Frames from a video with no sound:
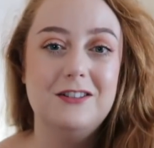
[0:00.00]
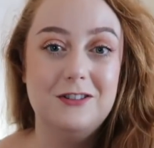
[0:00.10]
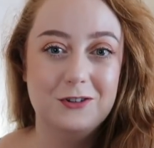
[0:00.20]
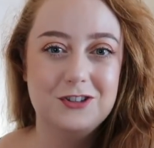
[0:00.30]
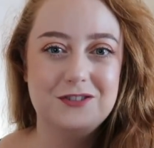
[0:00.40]

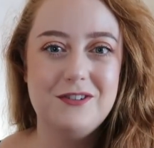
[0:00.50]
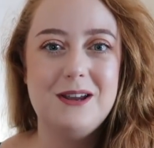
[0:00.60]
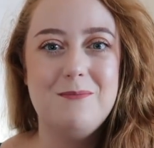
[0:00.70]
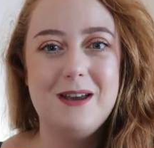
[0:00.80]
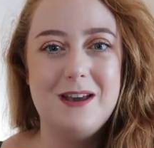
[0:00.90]

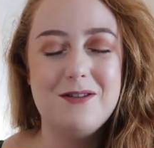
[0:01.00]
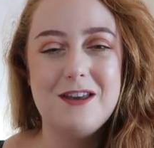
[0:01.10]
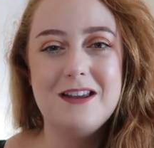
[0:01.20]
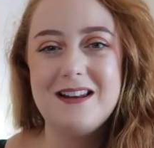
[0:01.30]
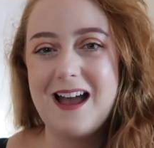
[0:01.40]
luxury
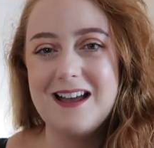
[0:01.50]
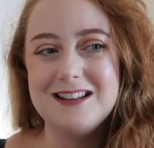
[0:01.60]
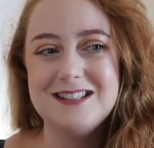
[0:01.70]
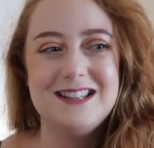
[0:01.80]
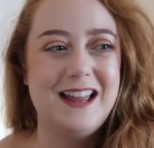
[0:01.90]
bathing
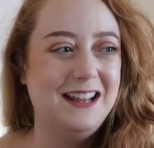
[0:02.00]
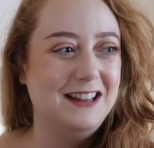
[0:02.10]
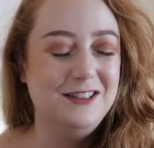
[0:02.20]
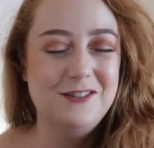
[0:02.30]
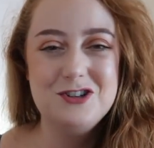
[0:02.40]
and
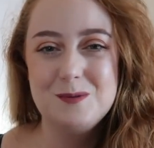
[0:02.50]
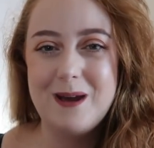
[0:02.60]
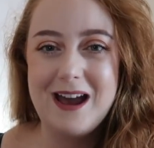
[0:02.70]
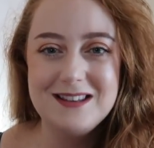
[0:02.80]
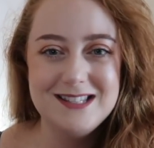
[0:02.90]
like lush
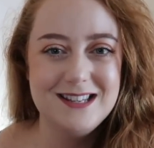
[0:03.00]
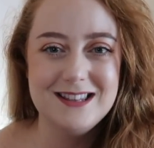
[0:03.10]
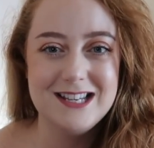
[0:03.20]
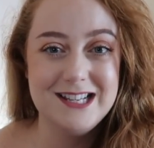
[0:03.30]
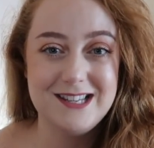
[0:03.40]
baths
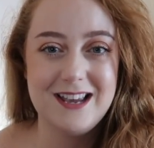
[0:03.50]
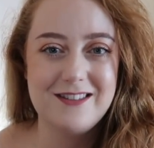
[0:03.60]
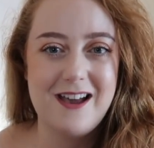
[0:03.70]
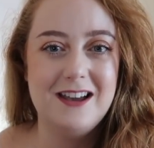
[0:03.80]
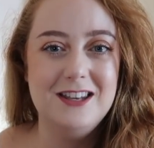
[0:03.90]
and things
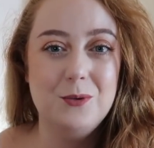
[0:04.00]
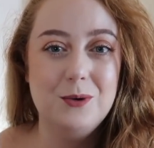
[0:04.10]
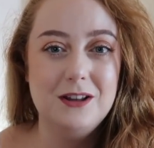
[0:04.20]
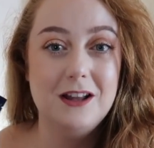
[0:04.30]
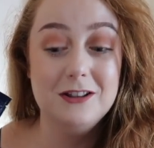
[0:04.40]
like that, you
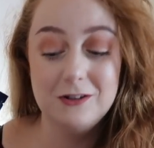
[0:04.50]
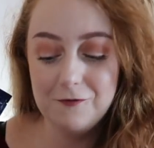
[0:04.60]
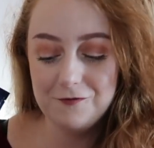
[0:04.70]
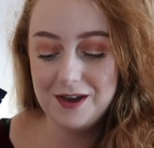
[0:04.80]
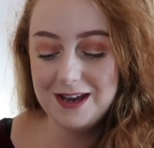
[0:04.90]
will
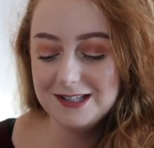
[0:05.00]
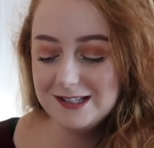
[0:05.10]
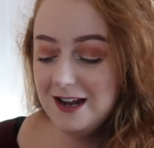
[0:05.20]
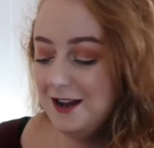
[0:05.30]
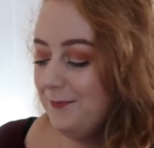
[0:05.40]
love this.